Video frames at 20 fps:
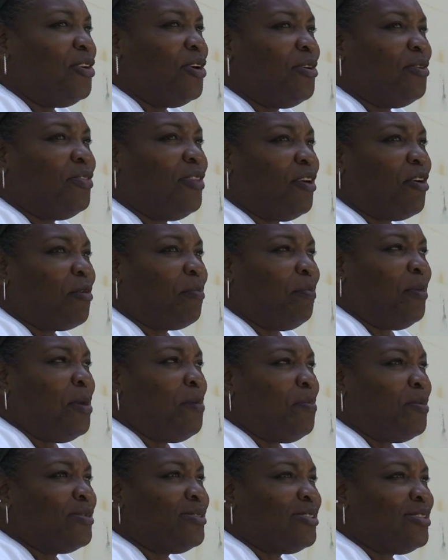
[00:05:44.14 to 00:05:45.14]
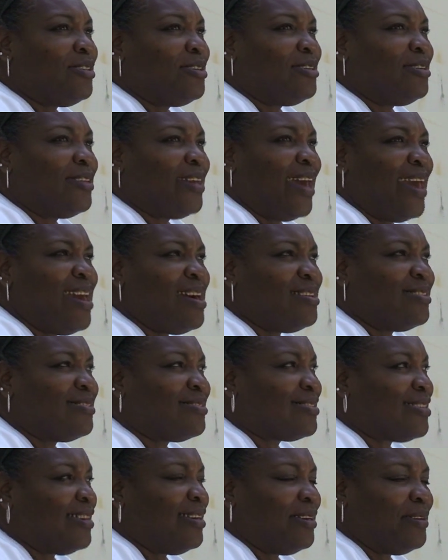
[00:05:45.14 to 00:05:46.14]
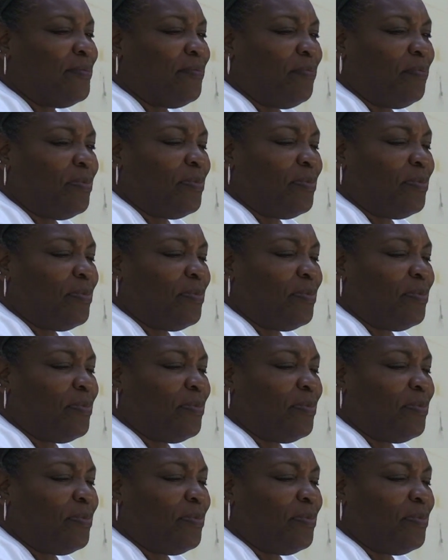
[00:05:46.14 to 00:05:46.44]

You know, there are people still asking,